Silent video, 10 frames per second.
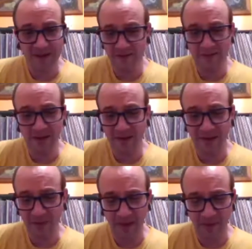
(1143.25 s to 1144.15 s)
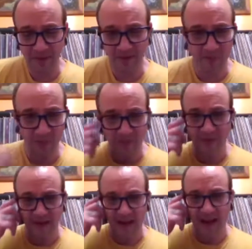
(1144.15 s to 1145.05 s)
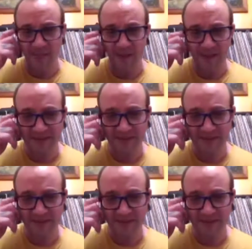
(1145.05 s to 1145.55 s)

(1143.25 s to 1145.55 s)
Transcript: tell us, like, what's going to happen,